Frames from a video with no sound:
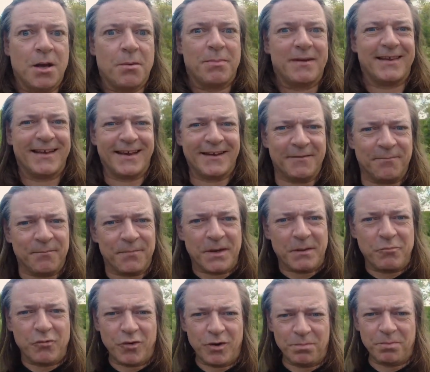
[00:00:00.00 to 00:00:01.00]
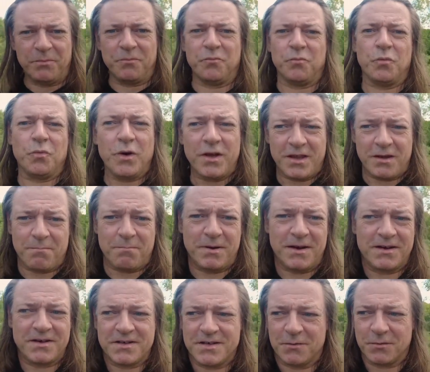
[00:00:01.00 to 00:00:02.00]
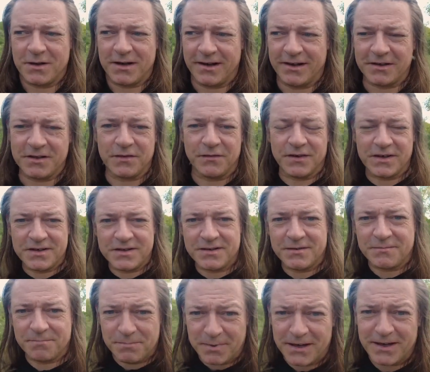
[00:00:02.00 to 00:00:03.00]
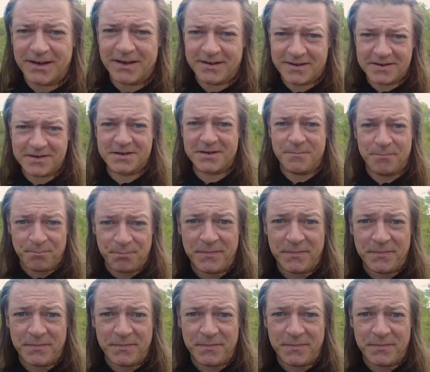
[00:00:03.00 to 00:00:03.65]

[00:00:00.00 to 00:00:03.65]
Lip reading: But then the problem with it being so collectivist and being as,